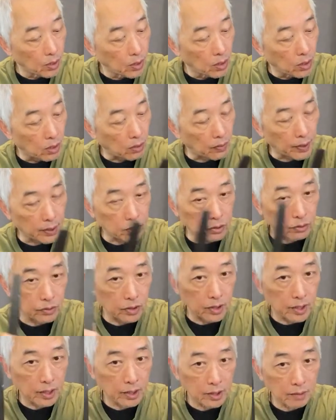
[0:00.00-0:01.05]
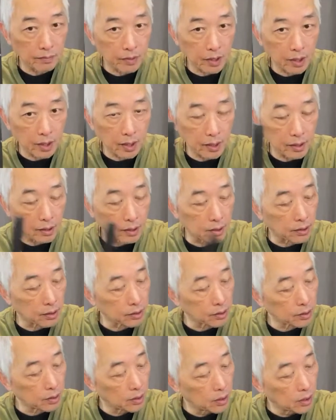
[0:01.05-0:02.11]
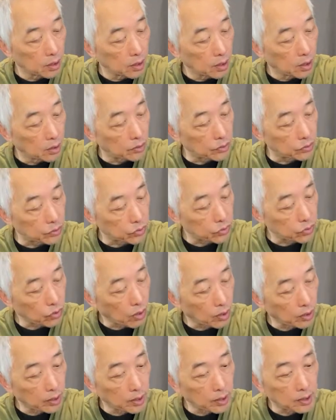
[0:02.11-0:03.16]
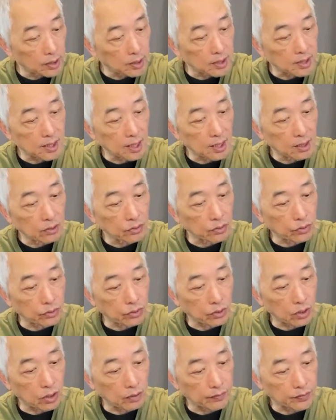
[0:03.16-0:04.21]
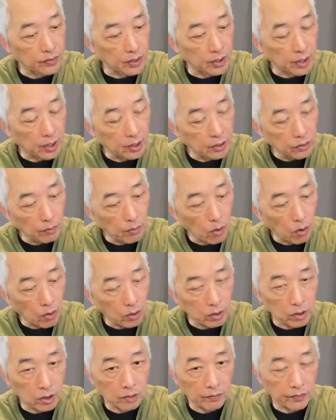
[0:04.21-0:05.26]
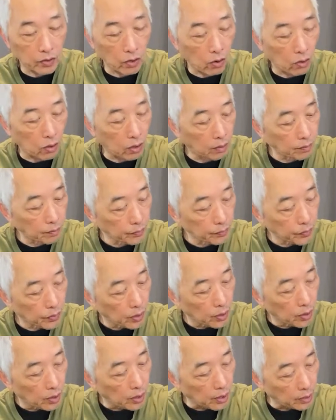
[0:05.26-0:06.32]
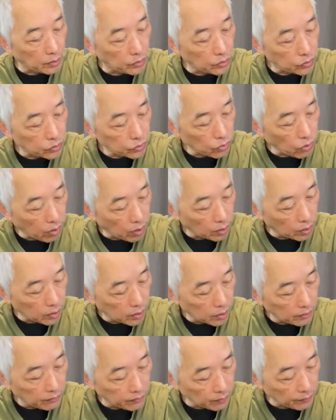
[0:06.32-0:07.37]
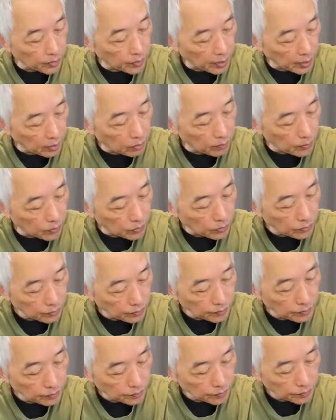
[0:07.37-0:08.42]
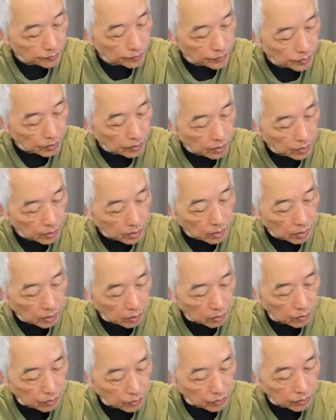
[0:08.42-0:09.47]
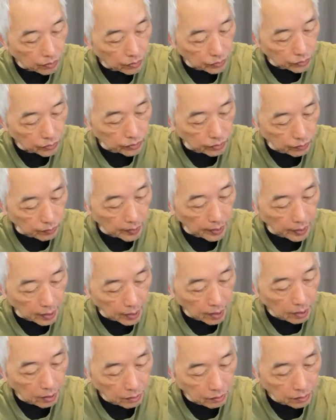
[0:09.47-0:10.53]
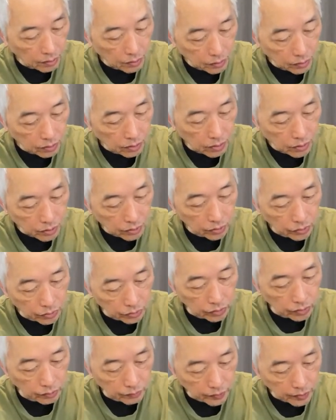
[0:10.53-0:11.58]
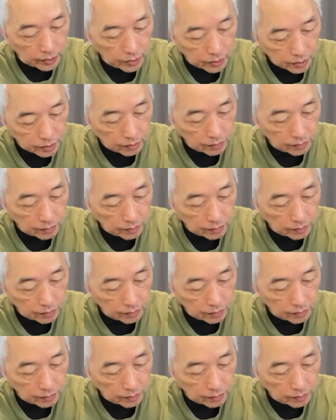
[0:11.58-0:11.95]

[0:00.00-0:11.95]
All right. So you take something like this, you start in the center of the inner part of your arm, and you start from the elbow all the way out to the wrist,